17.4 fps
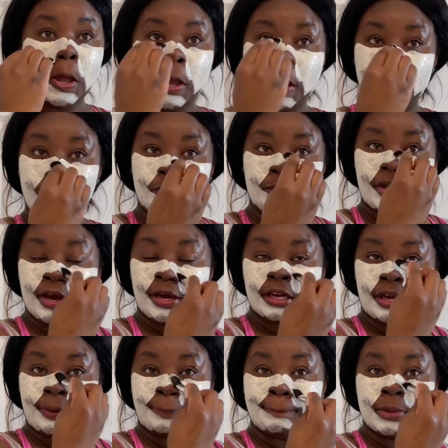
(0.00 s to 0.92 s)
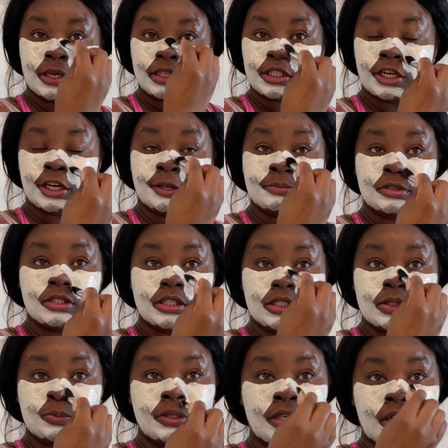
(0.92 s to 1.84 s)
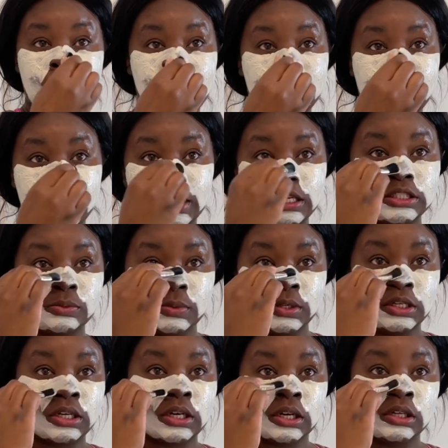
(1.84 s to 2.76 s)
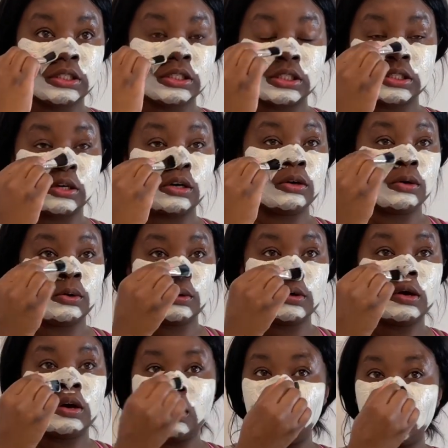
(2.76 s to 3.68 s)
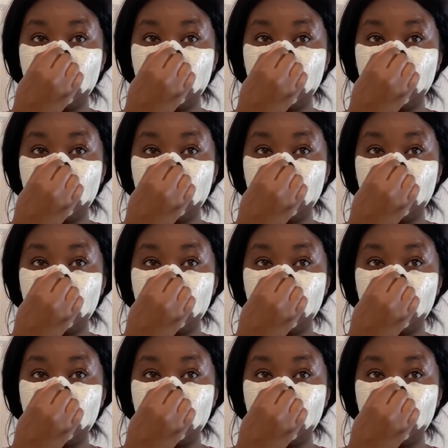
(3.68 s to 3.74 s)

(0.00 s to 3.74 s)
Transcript: And we had like midterms this week and next week. So